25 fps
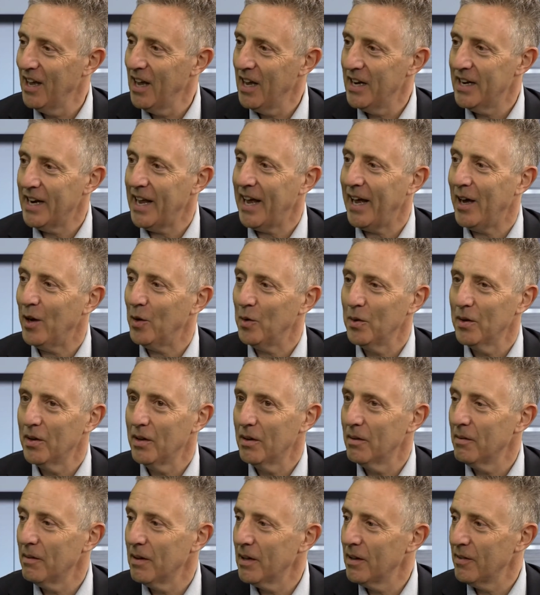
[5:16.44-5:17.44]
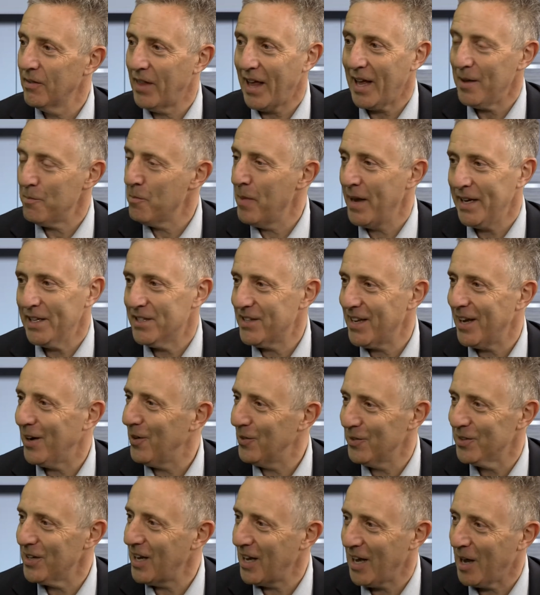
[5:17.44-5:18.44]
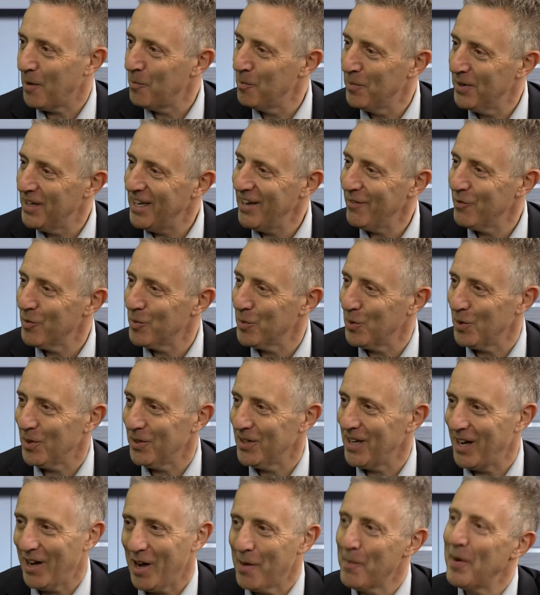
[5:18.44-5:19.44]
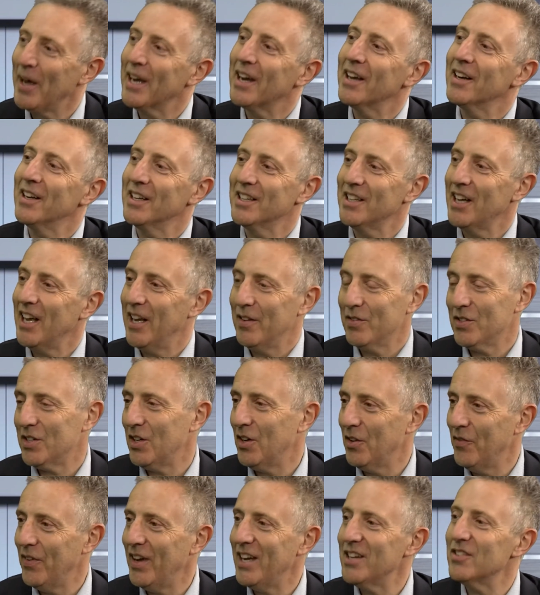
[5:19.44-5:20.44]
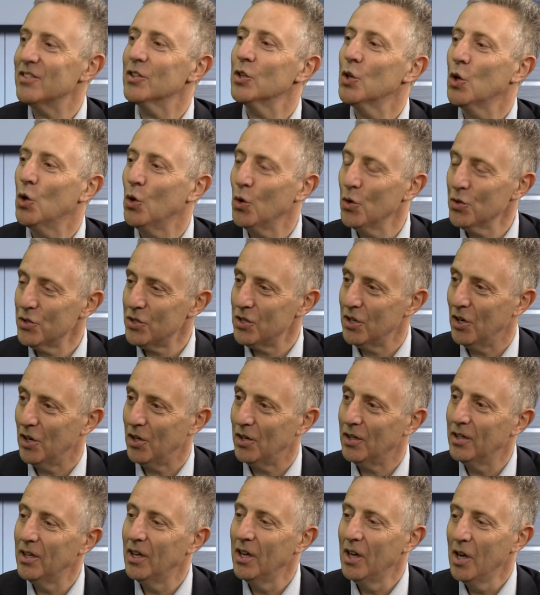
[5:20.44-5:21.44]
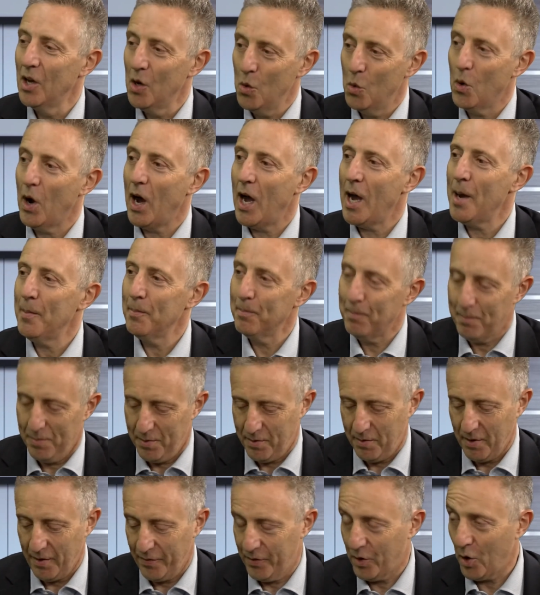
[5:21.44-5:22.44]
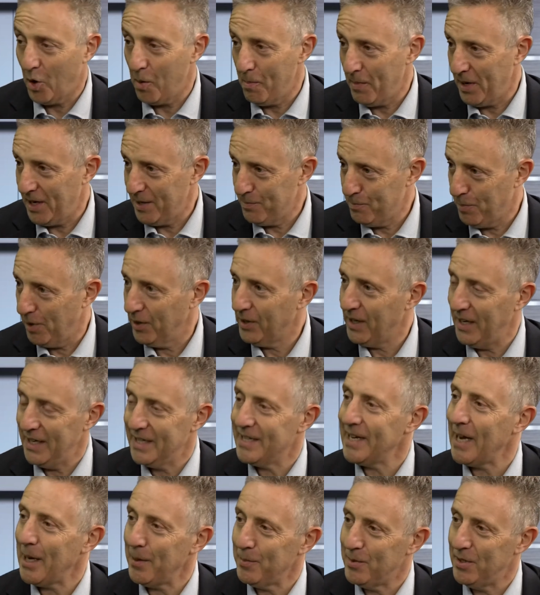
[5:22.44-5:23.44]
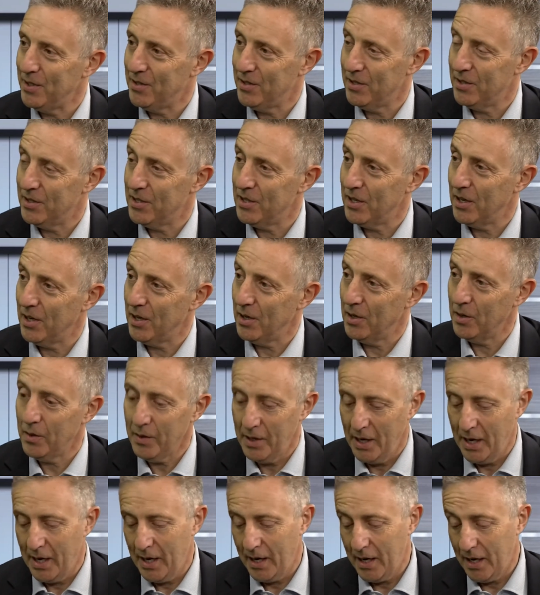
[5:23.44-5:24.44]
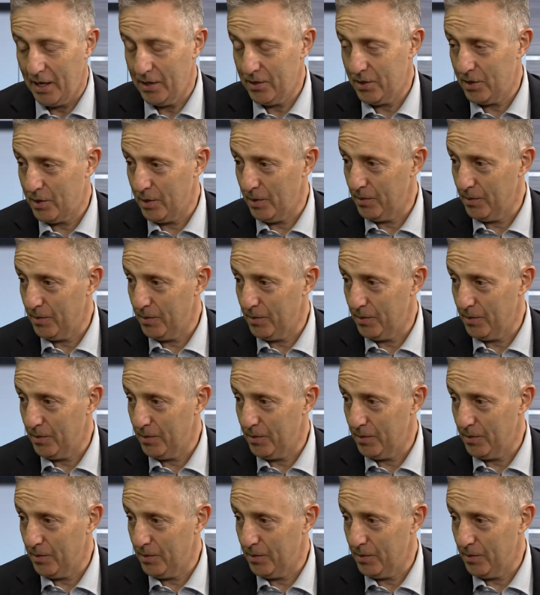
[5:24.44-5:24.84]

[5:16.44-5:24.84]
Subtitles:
Now, that may sound unbelievable. You know, am I going to die of starvation? Of course not. What I've got my body adapted to do is to